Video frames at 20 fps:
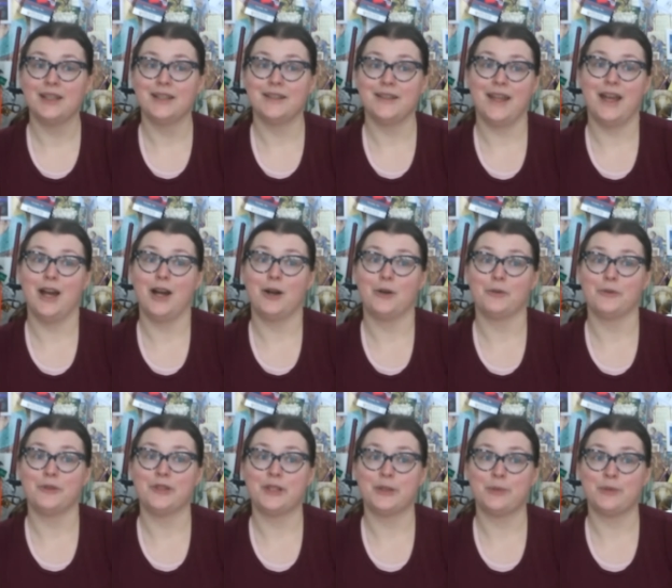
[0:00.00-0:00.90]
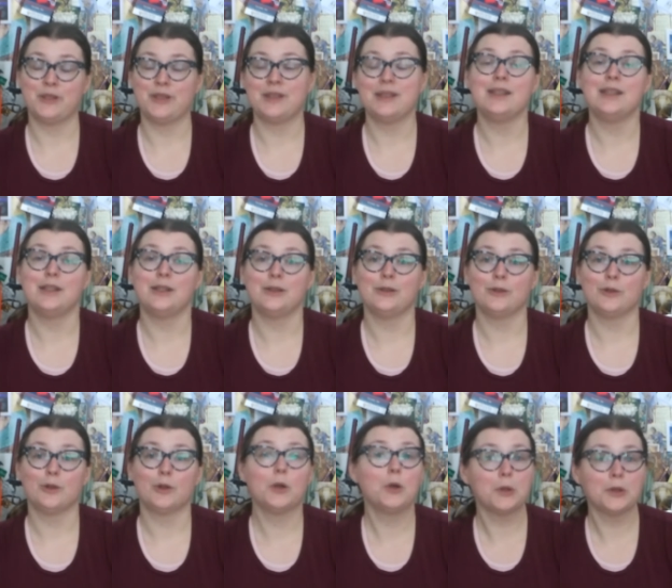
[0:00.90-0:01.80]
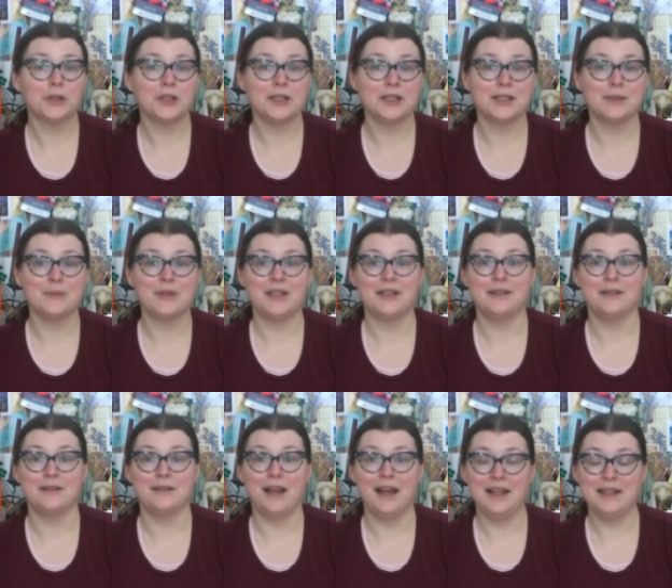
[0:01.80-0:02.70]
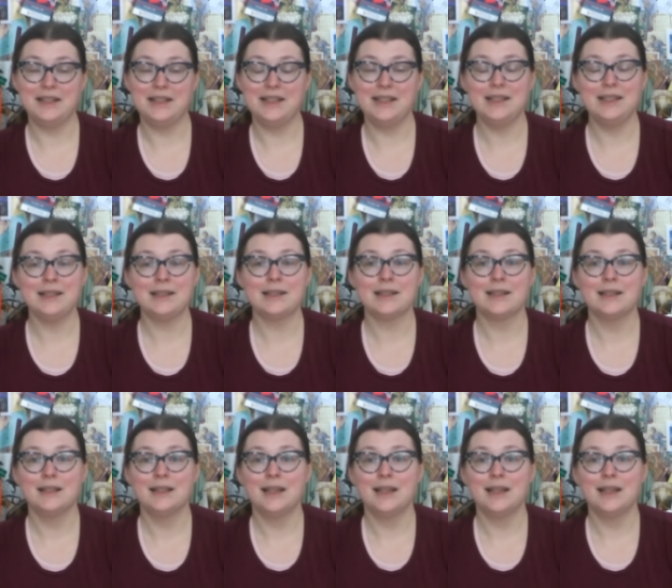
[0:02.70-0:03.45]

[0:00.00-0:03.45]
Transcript: Now, this was the early to mid-90s,